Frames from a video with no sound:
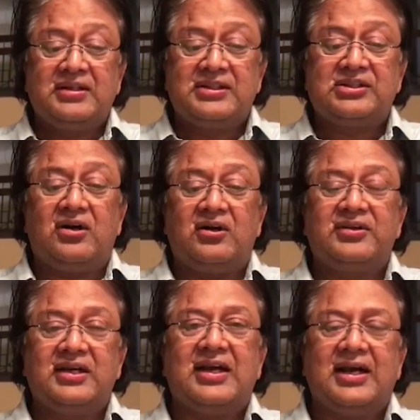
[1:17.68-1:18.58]
This all
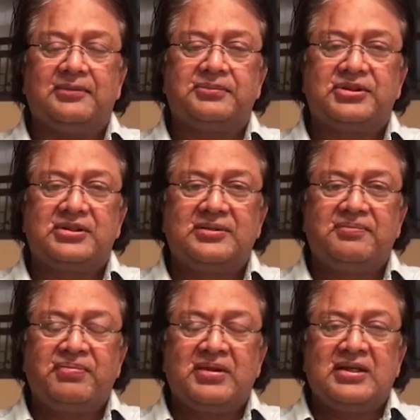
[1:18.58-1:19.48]
really helps.
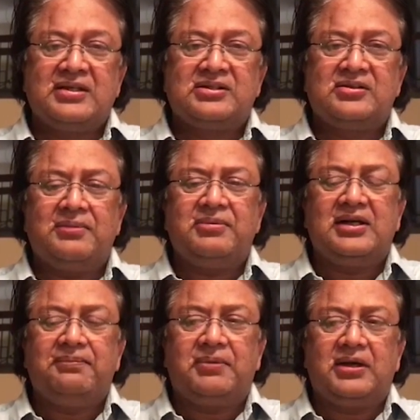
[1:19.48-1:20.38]
So I'm
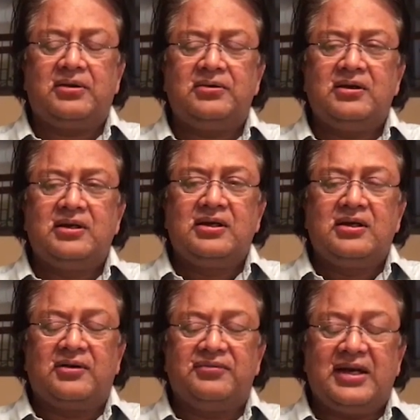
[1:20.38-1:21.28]
really proud
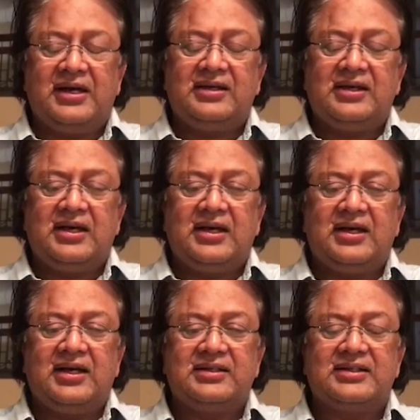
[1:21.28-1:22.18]
of that.
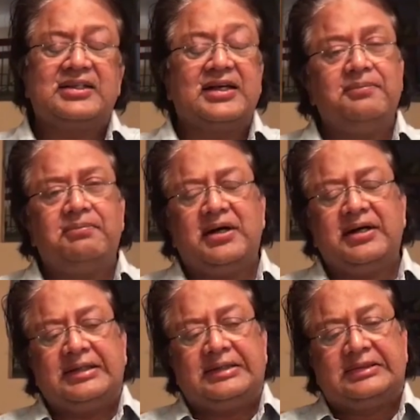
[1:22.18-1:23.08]
And the second
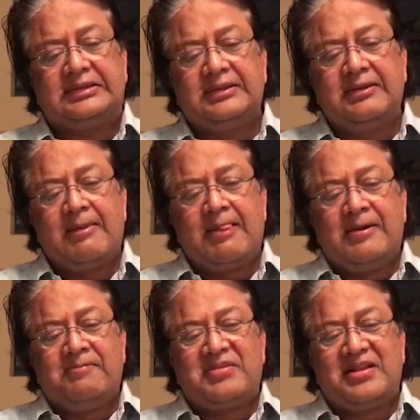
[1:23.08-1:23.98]
part is
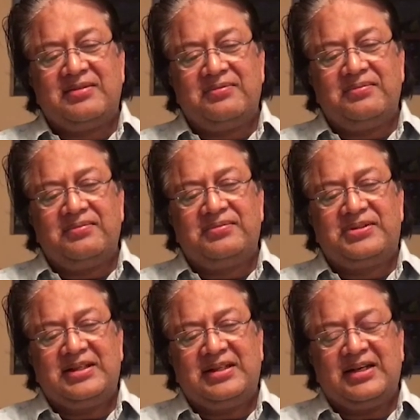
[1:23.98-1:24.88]

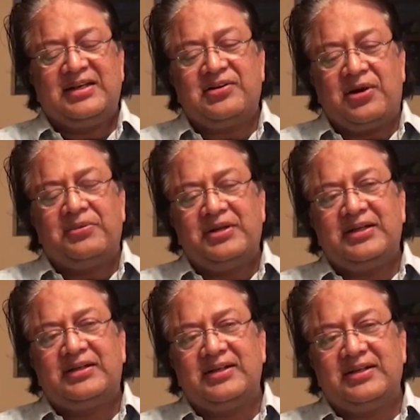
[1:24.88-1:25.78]
she getting
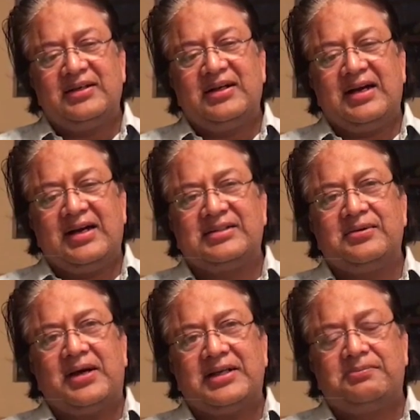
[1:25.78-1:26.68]
nominated as a
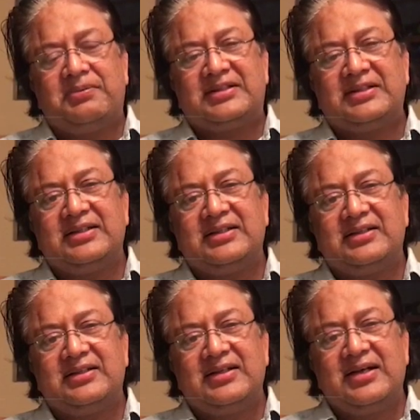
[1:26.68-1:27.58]
vice president
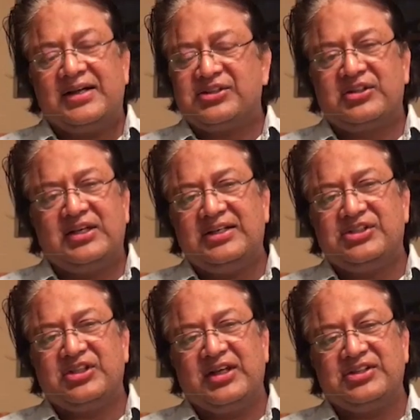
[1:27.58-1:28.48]
has really
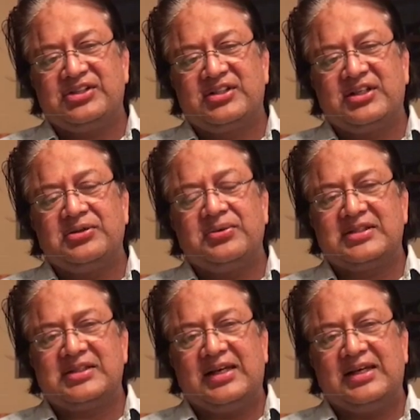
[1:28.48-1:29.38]
changed the
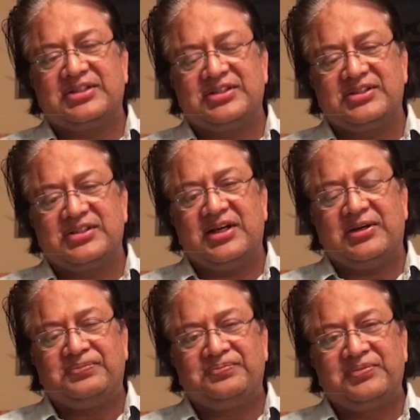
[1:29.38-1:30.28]
US elections now.